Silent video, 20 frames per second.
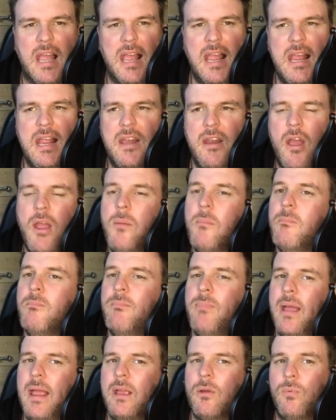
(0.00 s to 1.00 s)
and I'm
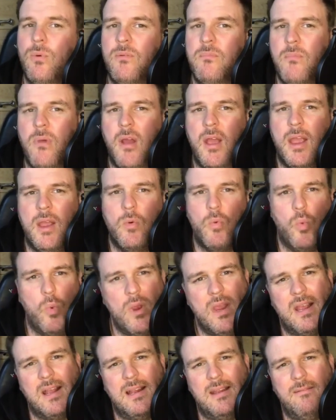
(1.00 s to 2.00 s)
back with my
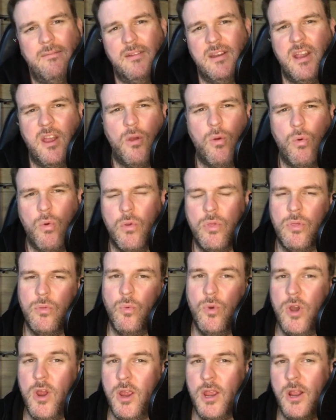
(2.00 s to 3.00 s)
weekly video on
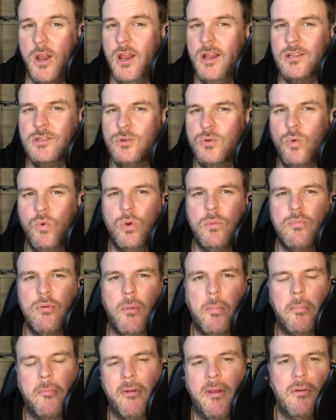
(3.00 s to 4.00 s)
what I like to call a
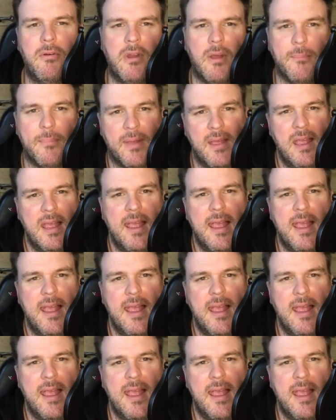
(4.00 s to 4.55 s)
prop roundup.